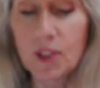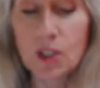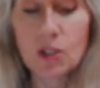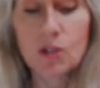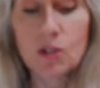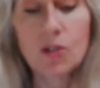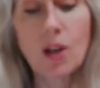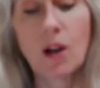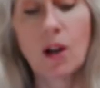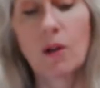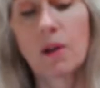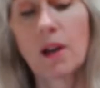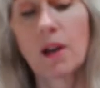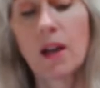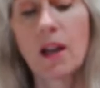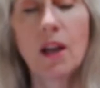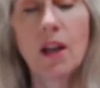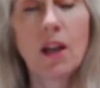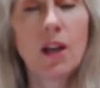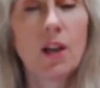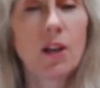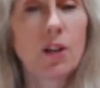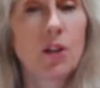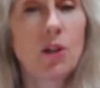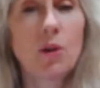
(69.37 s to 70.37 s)
So,
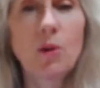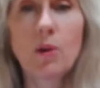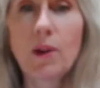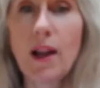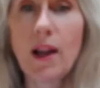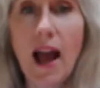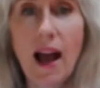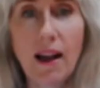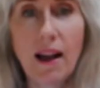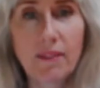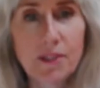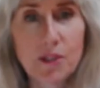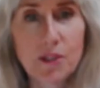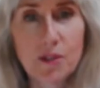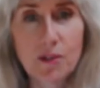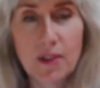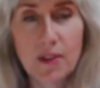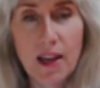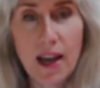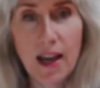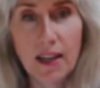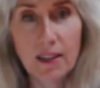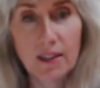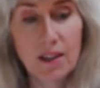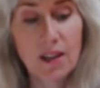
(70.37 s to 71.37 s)
you don't have to do
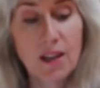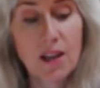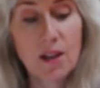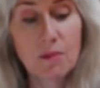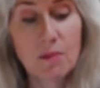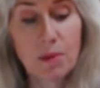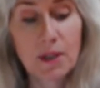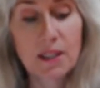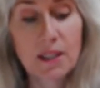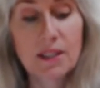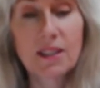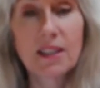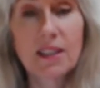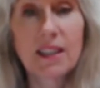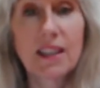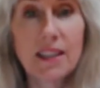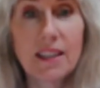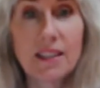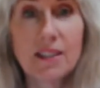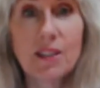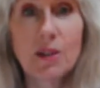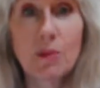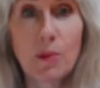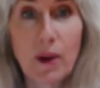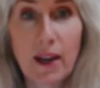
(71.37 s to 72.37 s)
that, but it's an
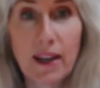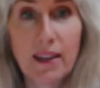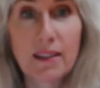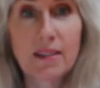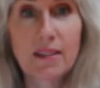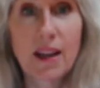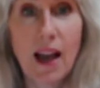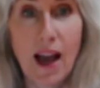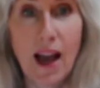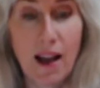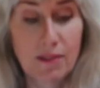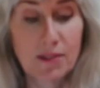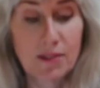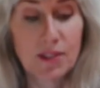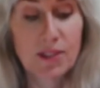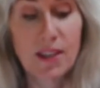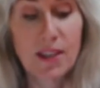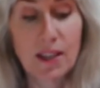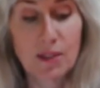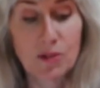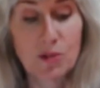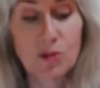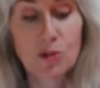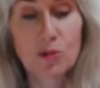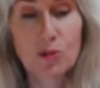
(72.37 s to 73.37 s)
easy way to have
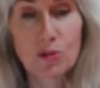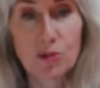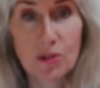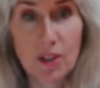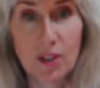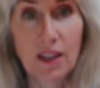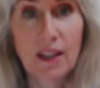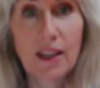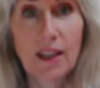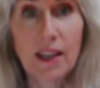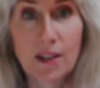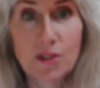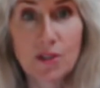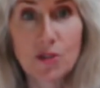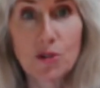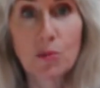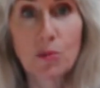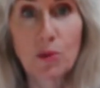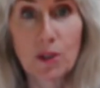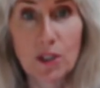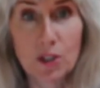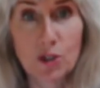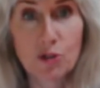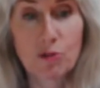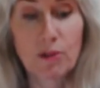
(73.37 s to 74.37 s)
stencils in case you
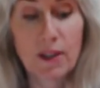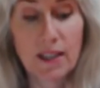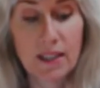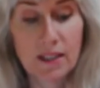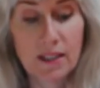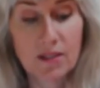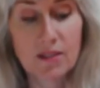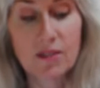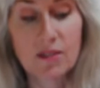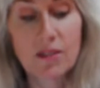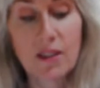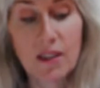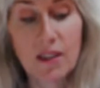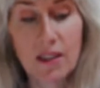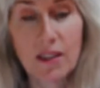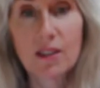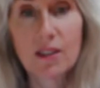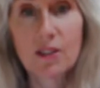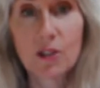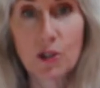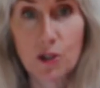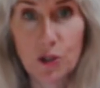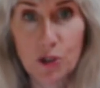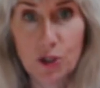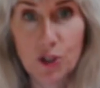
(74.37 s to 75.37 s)
want to trace
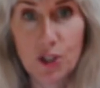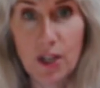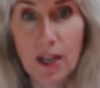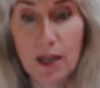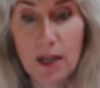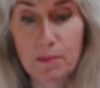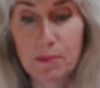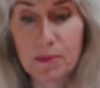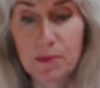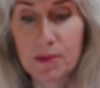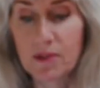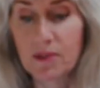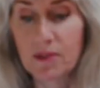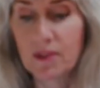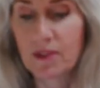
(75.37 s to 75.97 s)
your shapes.